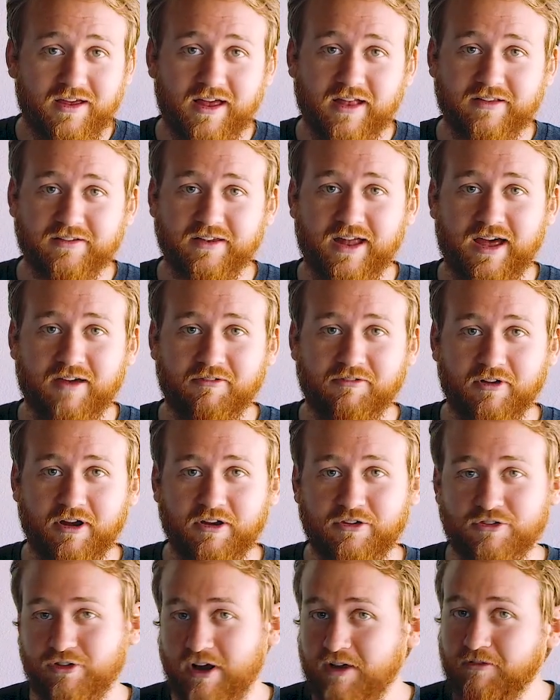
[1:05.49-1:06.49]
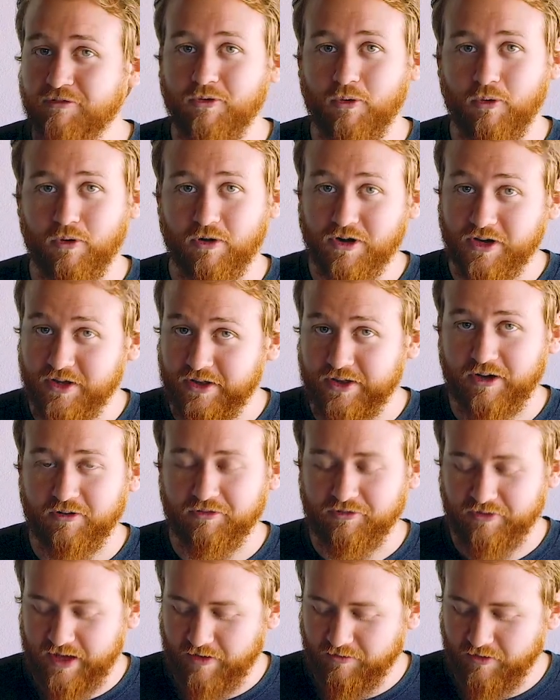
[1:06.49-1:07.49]
It's going to have very straightforward, clear
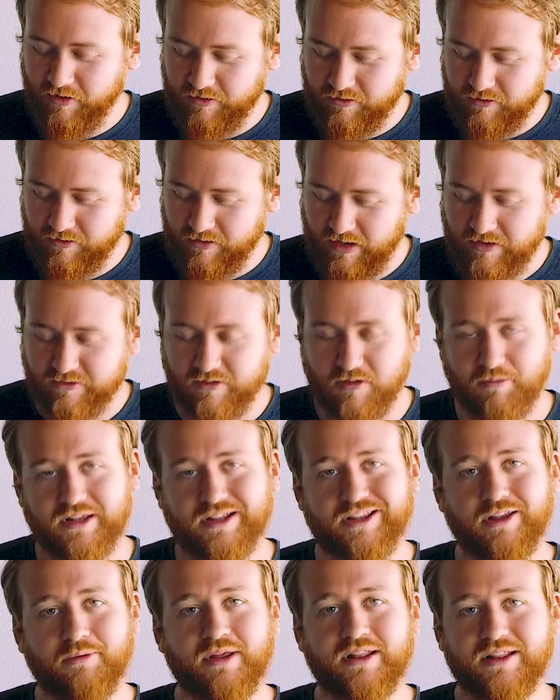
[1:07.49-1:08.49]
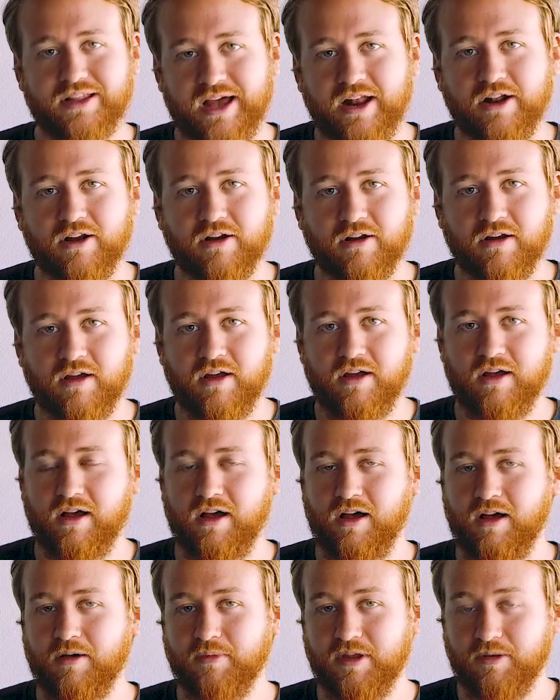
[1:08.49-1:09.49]
flavors, and it's going to be a little bit lighter
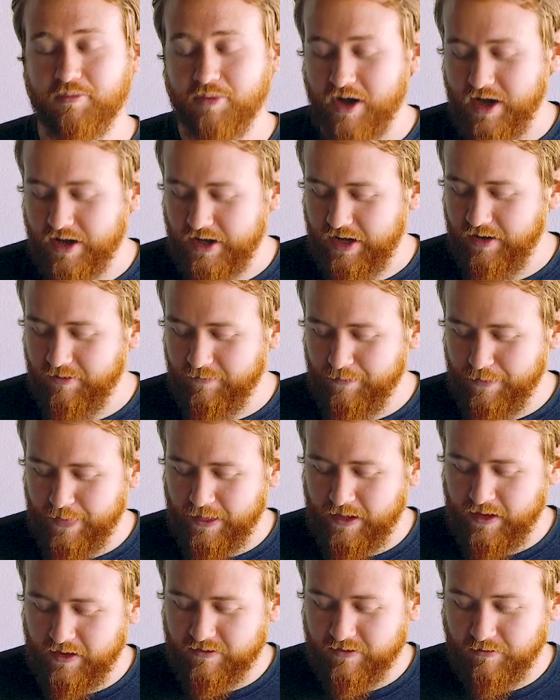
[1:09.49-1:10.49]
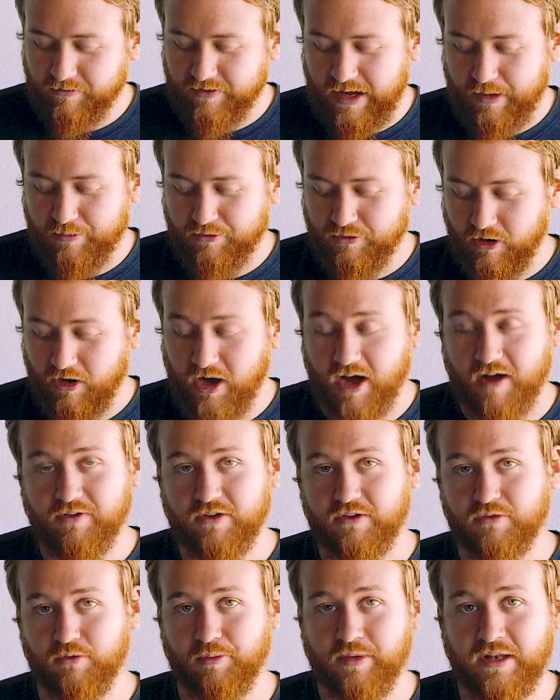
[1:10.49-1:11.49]
in body. Sometimes our
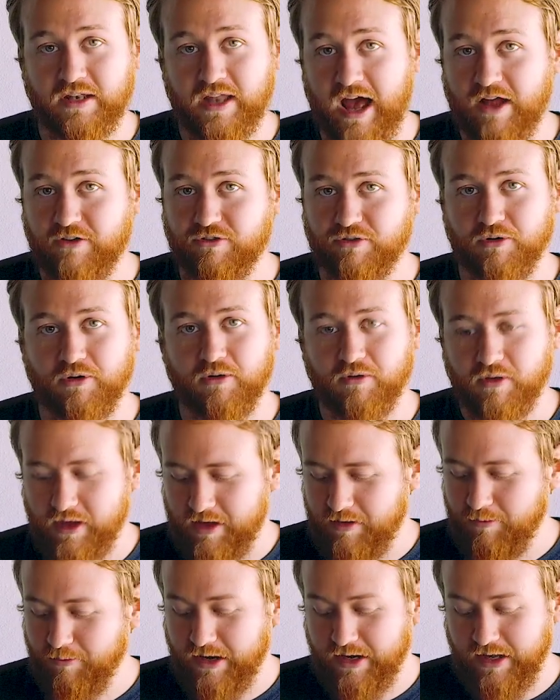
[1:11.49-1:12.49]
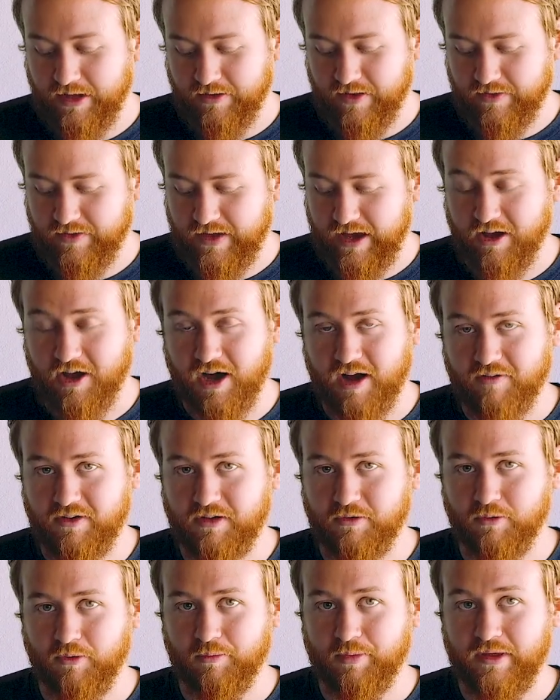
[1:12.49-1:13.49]
coffees will be natural, meaning that that
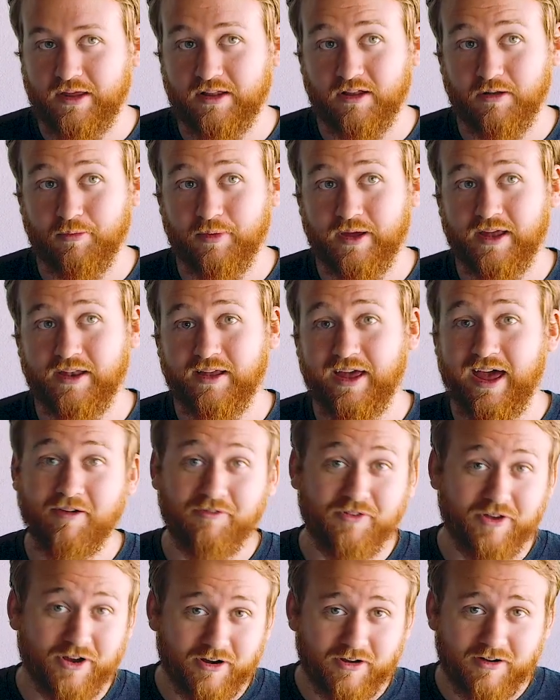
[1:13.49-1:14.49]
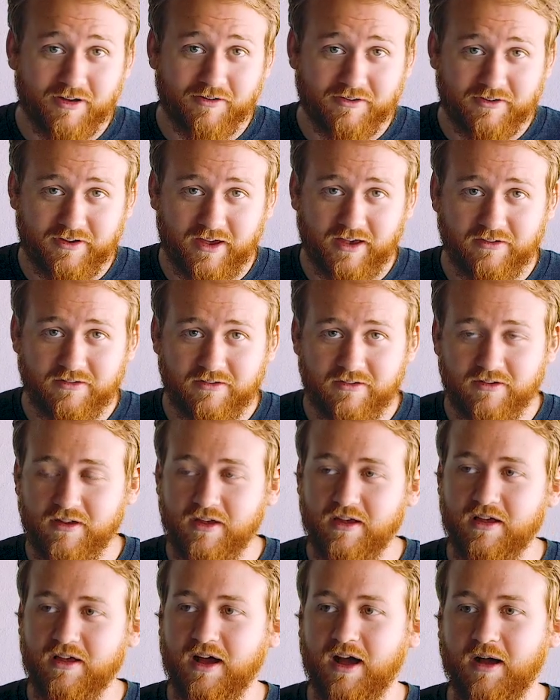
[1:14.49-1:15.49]
coffee will be a little bit heavier of a taste.
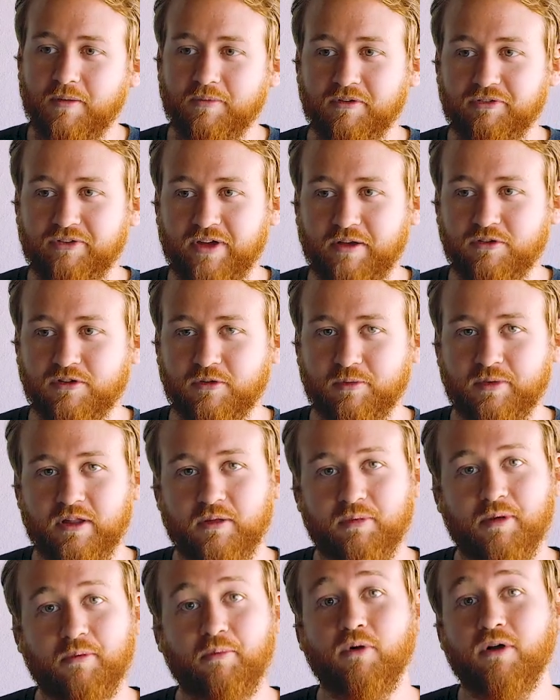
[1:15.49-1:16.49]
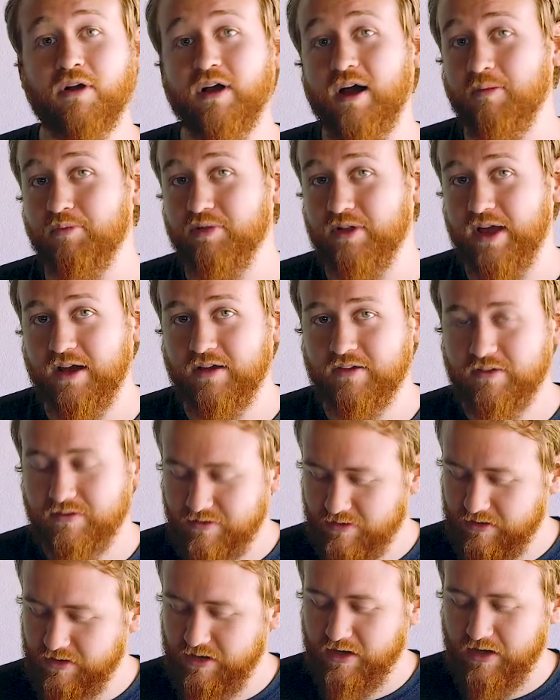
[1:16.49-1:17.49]
The flavors will be a little bit more
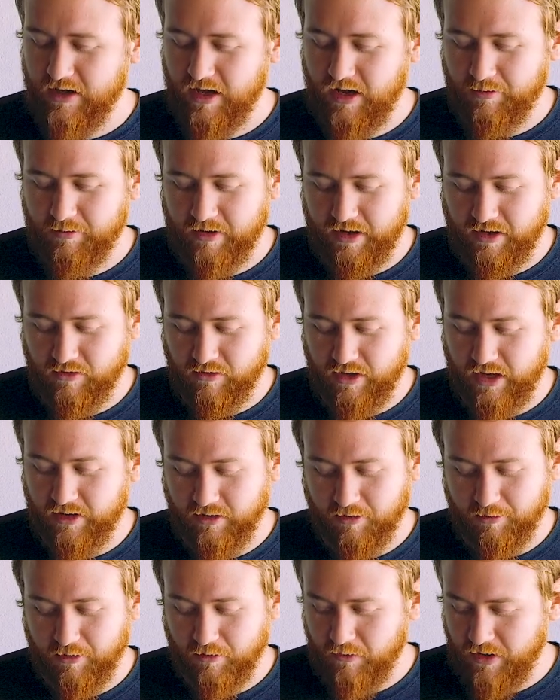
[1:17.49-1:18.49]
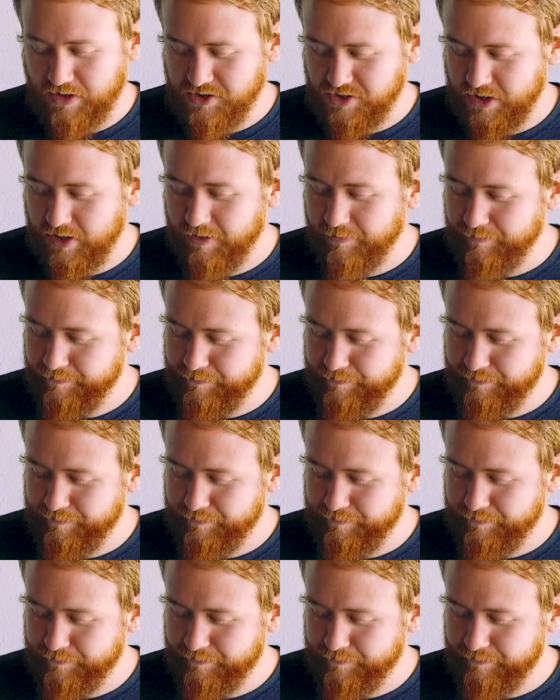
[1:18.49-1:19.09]
complex and a little bit richer.